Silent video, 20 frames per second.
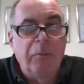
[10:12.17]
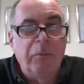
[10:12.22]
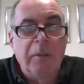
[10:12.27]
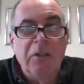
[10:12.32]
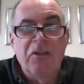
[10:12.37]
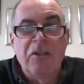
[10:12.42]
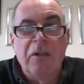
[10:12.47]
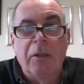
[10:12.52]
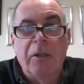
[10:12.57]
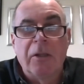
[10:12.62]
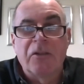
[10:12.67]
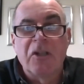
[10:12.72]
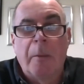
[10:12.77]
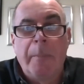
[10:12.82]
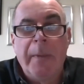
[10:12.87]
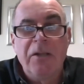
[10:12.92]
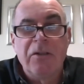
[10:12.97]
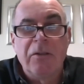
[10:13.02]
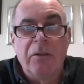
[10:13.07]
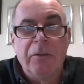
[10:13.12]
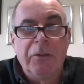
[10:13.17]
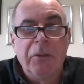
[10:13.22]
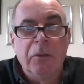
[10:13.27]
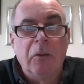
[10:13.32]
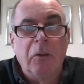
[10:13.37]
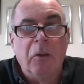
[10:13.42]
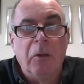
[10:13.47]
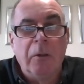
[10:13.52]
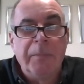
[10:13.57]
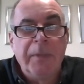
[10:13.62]
for initial on the top edge of the
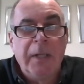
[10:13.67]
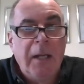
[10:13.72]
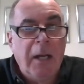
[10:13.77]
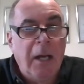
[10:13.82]
door,